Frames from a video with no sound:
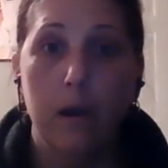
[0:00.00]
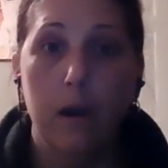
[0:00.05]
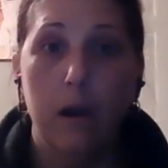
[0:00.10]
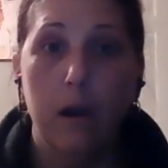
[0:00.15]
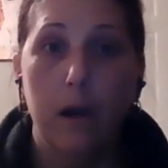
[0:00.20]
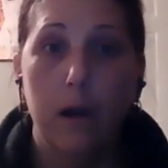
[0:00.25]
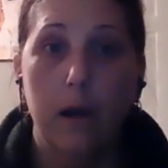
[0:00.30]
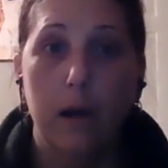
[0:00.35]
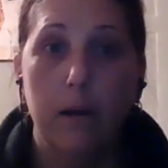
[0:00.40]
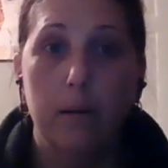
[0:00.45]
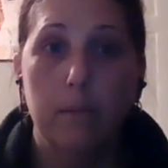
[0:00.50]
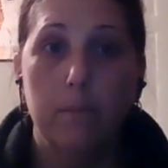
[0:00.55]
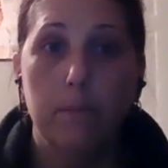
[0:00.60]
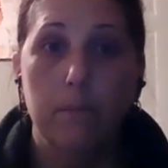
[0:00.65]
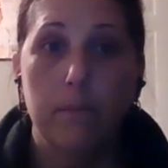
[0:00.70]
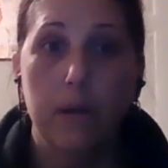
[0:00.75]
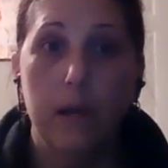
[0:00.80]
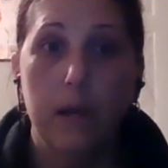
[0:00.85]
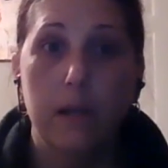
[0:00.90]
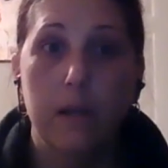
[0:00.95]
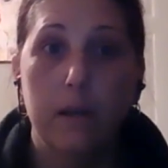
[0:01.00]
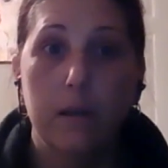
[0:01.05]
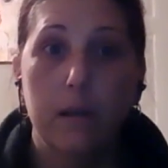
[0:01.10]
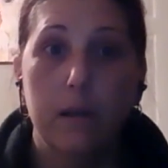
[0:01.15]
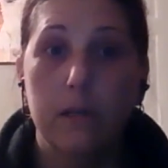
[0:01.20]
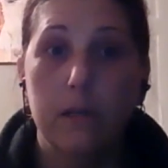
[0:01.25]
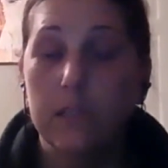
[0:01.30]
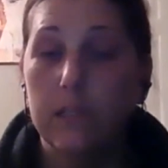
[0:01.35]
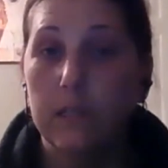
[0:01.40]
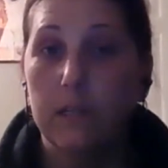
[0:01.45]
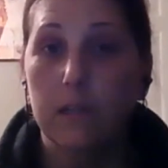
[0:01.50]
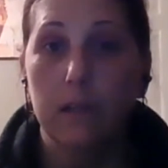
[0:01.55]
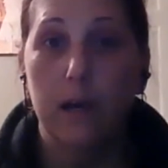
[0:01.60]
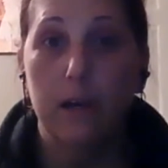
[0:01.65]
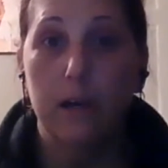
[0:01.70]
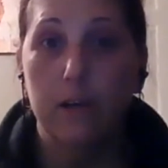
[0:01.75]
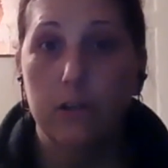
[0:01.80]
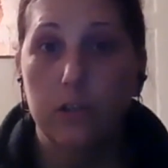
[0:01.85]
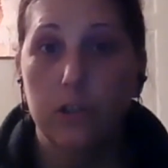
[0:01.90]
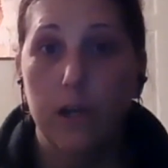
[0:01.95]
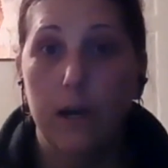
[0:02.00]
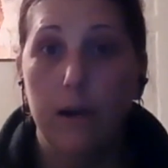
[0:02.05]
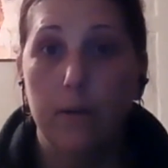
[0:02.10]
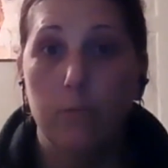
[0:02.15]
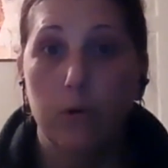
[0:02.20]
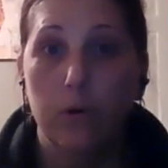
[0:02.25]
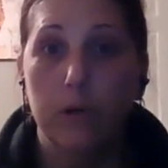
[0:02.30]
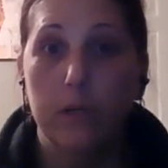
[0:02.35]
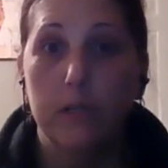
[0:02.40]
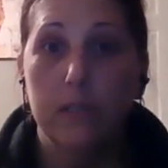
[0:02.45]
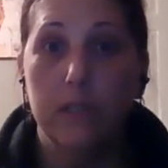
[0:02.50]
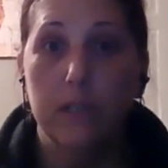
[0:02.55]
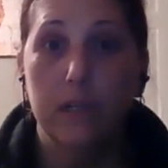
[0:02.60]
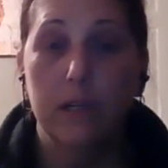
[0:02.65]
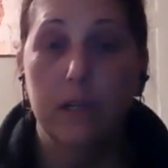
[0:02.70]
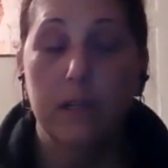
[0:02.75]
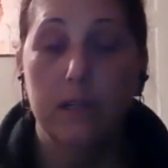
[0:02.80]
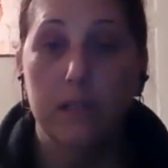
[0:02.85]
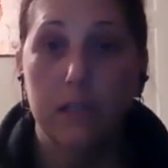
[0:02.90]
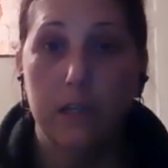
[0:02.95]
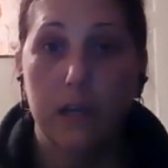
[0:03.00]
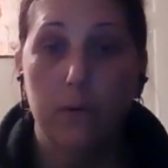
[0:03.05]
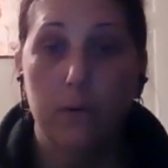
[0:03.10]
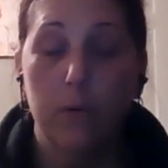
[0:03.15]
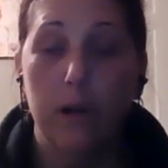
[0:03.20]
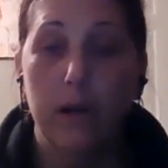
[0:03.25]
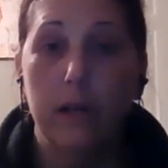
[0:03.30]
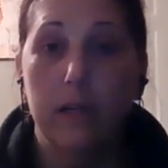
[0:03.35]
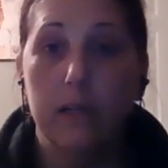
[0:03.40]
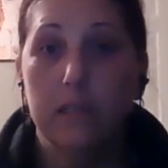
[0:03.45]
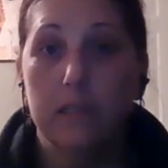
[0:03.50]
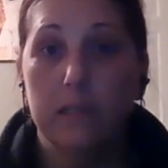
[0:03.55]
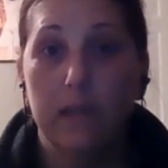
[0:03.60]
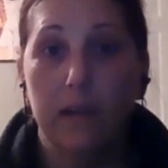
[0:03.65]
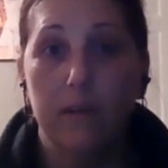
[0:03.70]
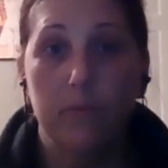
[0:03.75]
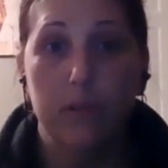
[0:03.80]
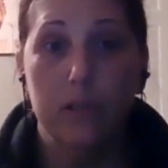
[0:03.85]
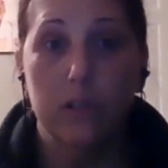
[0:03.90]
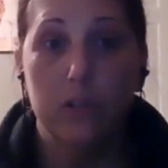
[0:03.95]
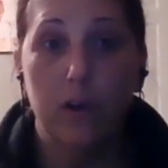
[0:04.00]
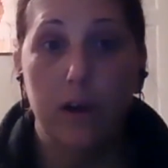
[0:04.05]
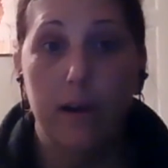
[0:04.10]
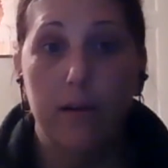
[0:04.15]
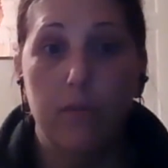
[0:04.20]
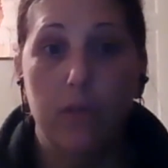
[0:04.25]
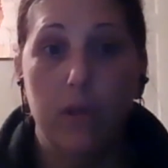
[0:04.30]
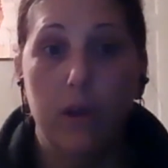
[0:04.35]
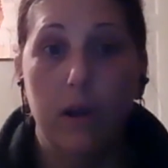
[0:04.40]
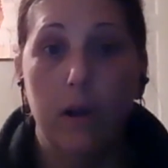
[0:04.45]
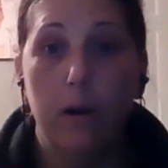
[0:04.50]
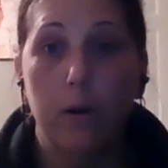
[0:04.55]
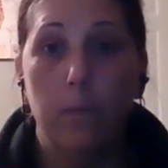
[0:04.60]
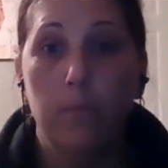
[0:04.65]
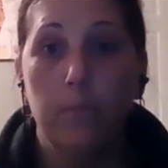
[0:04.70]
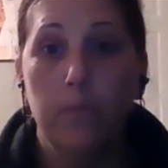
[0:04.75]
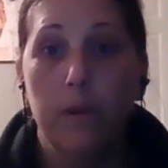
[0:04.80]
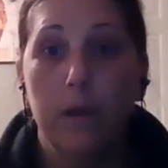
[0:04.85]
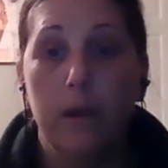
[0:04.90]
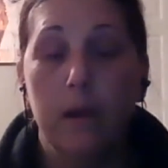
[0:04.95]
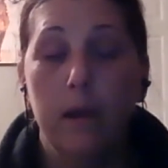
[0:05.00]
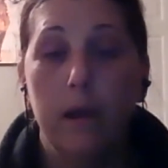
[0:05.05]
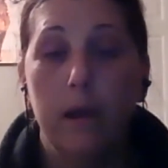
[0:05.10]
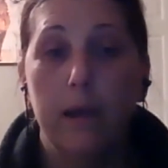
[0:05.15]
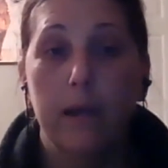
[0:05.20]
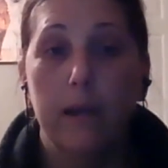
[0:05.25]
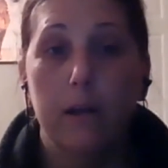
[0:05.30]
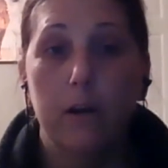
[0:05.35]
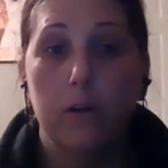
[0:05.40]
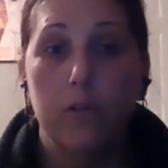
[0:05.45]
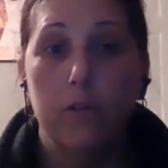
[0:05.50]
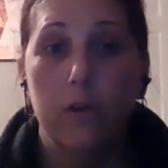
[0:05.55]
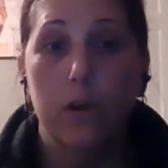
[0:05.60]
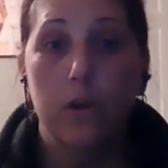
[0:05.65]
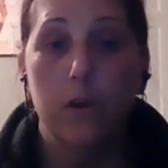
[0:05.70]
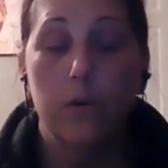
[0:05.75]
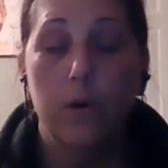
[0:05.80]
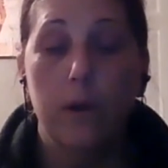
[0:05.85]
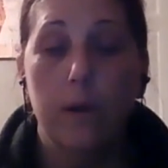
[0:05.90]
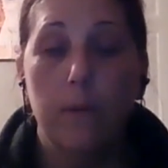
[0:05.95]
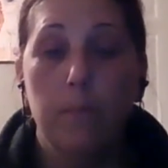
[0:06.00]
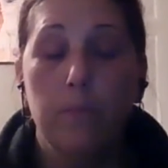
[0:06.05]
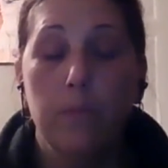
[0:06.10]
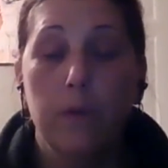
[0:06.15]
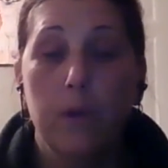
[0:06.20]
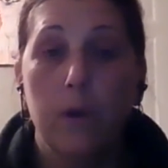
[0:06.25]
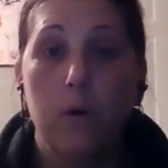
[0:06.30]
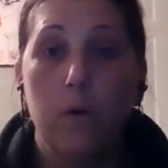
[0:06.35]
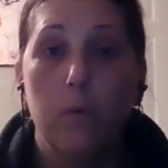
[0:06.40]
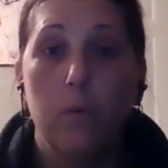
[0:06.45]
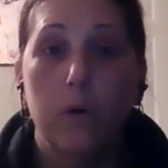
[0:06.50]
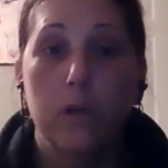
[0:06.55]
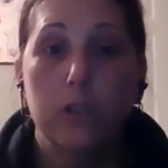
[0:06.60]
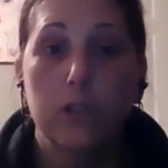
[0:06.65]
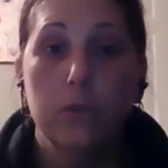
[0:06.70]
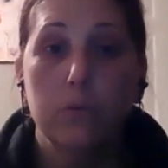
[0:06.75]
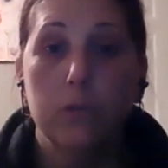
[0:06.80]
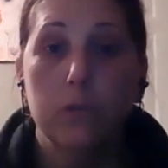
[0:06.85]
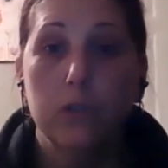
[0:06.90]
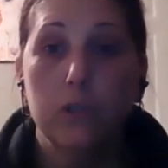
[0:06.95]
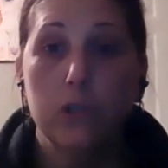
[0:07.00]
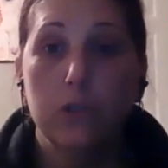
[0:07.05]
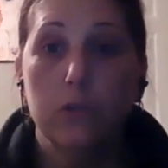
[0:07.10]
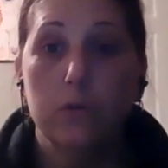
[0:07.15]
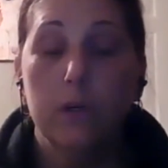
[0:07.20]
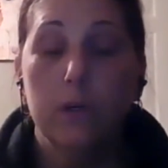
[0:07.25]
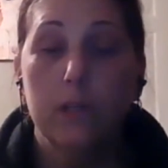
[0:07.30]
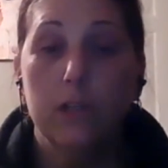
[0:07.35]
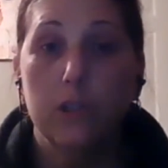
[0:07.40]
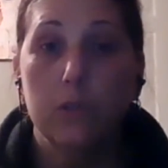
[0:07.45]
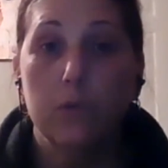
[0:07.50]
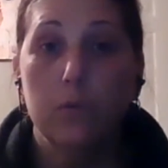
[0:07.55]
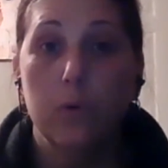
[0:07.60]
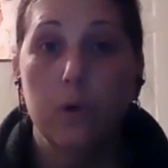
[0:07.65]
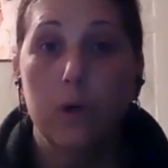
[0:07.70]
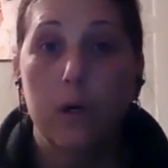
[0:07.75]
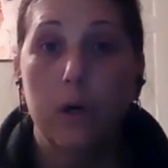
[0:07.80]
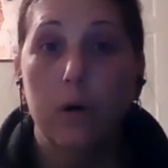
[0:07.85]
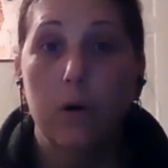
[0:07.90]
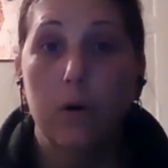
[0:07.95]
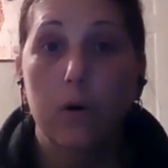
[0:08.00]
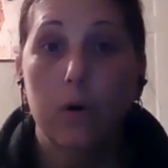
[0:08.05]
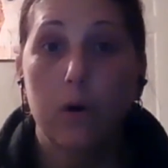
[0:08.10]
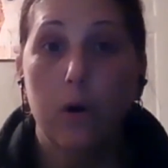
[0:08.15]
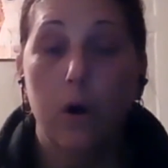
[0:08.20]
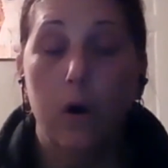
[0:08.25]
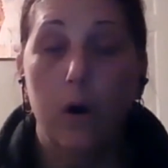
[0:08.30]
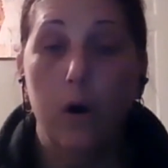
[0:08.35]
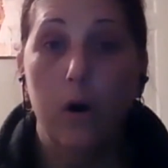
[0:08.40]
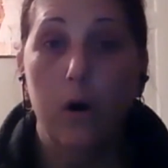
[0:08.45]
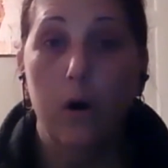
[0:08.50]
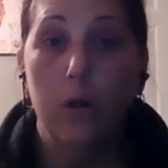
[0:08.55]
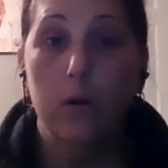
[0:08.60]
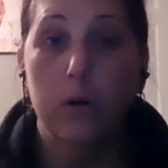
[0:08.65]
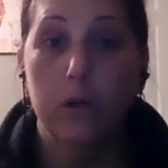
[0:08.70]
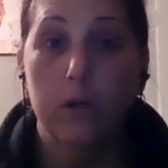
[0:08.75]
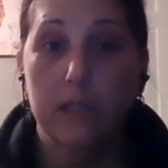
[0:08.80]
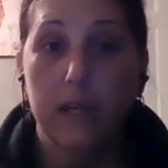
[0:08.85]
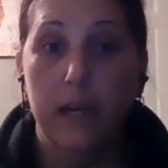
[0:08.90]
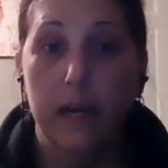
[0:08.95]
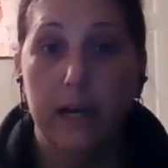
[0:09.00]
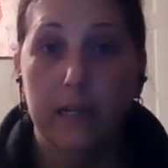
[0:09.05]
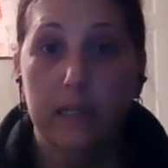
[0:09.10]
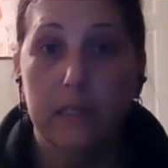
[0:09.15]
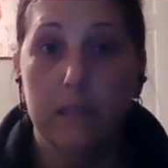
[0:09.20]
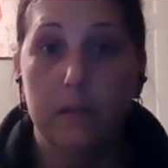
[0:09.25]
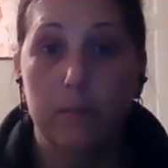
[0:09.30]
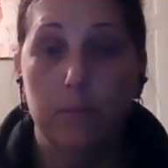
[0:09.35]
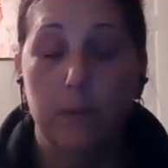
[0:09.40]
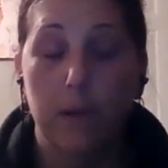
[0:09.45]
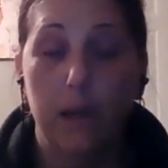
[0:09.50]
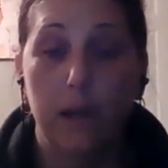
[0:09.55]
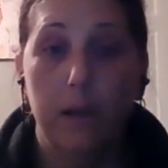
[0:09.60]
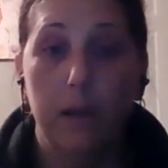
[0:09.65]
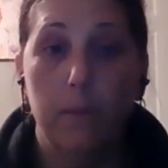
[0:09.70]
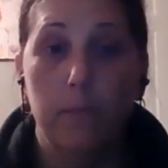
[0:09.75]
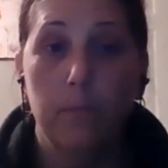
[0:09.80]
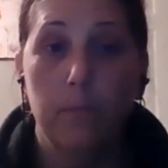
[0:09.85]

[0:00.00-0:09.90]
and it didn't allow you time really to get ready to safely drive there and get on the unit, what you will do is you will call or text me